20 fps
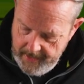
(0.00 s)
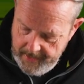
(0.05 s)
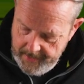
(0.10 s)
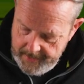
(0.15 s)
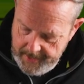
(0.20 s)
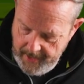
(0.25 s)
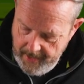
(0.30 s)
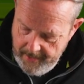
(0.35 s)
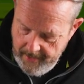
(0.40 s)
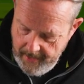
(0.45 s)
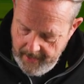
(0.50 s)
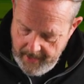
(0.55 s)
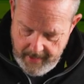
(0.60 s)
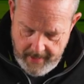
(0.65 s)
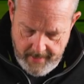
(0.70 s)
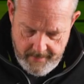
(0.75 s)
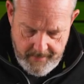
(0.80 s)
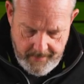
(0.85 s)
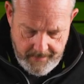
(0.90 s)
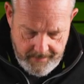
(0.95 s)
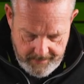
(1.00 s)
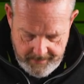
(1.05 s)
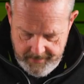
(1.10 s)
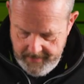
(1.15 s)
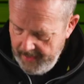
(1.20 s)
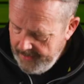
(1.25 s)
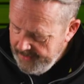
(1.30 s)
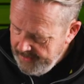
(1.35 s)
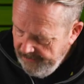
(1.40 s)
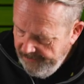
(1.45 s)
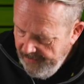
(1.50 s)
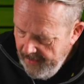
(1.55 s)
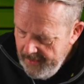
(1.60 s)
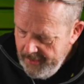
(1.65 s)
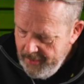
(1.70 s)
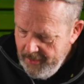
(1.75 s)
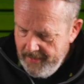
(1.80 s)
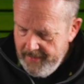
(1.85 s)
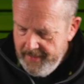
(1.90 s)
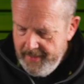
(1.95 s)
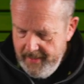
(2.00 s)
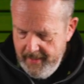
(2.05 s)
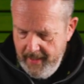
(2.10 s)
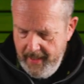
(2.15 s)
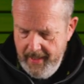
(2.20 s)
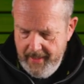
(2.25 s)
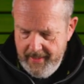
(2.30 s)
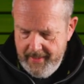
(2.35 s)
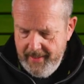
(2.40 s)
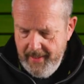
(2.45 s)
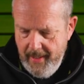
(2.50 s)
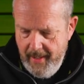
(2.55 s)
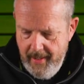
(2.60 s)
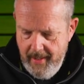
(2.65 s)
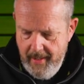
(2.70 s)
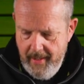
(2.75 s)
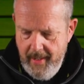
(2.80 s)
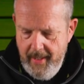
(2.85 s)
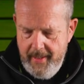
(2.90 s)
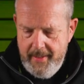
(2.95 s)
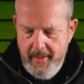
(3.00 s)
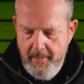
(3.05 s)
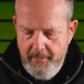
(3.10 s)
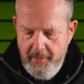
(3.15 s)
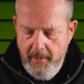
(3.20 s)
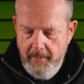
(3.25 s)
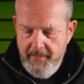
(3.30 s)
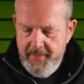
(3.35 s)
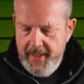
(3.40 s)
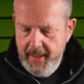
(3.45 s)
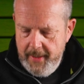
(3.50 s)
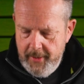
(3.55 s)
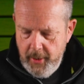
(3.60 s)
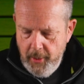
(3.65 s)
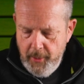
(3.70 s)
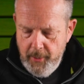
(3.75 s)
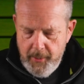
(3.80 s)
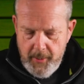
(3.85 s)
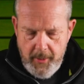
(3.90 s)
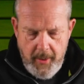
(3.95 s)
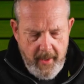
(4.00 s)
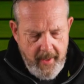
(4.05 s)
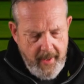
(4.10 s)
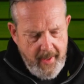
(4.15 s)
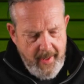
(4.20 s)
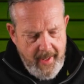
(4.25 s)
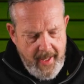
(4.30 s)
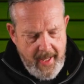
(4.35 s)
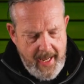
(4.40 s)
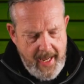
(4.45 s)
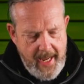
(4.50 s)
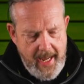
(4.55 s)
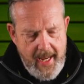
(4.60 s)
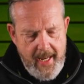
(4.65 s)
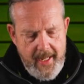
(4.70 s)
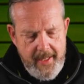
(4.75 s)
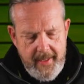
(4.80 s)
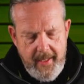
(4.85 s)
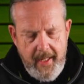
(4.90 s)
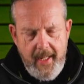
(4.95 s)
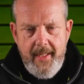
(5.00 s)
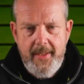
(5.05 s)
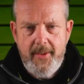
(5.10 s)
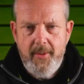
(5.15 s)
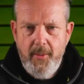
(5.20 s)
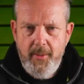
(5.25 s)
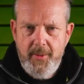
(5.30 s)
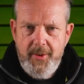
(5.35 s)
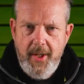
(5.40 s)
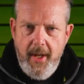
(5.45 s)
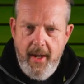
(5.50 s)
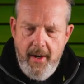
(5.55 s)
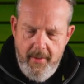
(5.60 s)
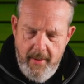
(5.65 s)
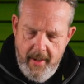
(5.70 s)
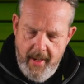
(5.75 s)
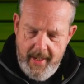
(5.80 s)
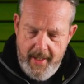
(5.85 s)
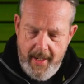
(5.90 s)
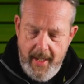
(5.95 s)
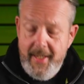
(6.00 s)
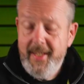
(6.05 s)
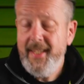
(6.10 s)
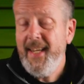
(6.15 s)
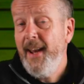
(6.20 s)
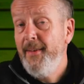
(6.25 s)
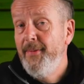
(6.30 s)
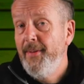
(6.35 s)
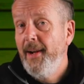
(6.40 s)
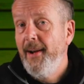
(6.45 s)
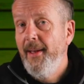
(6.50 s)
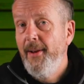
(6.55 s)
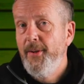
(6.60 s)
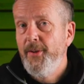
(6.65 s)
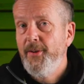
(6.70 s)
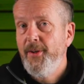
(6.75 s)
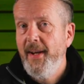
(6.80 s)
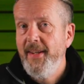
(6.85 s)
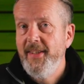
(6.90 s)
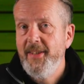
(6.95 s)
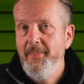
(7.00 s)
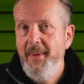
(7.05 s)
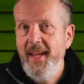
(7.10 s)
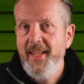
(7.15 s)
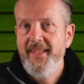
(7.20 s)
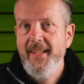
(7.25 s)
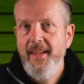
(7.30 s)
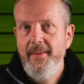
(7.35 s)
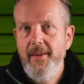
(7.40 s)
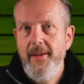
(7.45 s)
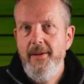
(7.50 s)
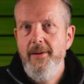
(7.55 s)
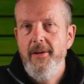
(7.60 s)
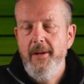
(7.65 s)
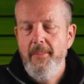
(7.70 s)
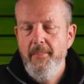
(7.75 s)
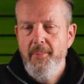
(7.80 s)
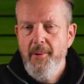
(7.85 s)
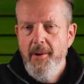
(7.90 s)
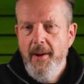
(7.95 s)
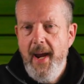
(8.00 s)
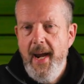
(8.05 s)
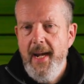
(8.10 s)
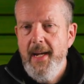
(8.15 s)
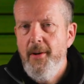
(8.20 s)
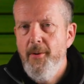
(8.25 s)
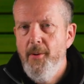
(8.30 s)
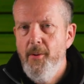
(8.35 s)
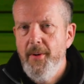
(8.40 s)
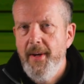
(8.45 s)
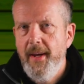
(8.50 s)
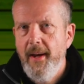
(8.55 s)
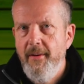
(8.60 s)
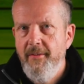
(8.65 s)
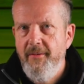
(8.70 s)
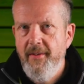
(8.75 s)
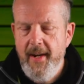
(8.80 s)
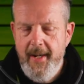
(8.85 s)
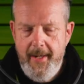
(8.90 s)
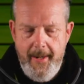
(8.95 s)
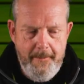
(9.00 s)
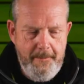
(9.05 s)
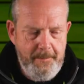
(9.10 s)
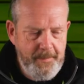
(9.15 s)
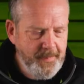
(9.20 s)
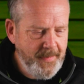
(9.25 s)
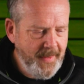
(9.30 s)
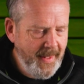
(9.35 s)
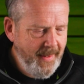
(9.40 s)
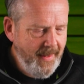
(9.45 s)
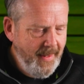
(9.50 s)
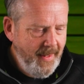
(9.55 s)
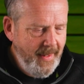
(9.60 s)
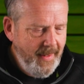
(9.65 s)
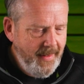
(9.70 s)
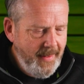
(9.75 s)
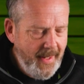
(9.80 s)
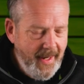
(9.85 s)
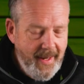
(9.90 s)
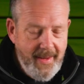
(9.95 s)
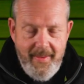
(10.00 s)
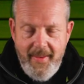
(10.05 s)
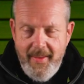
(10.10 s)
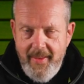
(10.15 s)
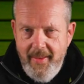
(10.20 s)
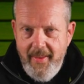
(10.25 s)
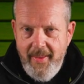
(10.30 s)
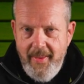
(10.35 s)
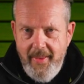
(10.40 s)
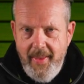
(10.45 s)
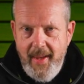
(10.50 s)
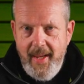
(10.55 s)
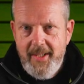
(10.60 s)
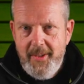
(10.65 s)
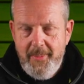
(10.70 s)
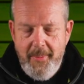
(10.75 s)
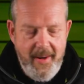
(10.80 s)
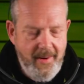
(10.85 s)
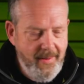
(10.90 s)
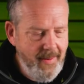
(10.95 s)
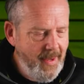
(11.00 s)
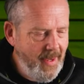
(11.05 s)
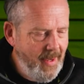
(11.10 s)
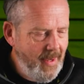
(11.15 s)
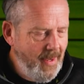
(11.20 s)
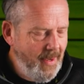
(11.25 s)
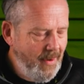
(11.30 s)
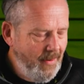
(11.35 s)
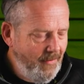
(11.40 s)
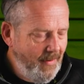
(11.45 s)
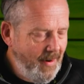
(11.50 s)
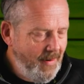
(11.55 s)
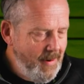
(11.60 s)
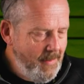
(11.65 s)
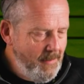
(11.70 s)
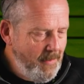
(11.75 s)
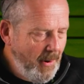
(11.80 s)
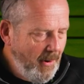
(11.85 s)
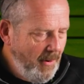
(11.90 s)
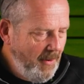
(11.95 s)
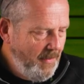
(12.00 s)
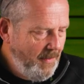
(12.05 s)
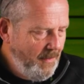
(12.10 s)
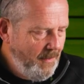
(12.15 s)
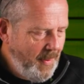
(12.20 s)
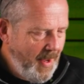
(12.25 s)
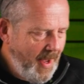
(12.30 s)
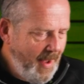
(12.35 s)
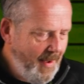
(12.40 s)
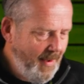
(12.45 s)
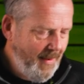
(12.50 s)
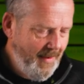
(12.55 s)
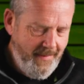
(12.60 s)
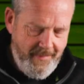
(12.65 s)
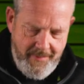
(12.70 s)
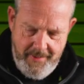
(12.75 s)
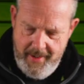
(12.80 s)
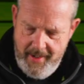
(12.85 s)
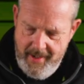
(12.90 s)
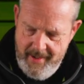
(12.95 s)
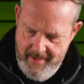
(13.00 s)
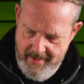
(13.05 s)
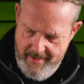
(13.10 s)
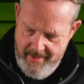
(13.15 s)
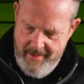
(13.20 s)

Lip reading: So that's the functions. It's a prompting tool, and it's also a standalone transmitter that you can put any audio feed in. Now that's where a very important part of the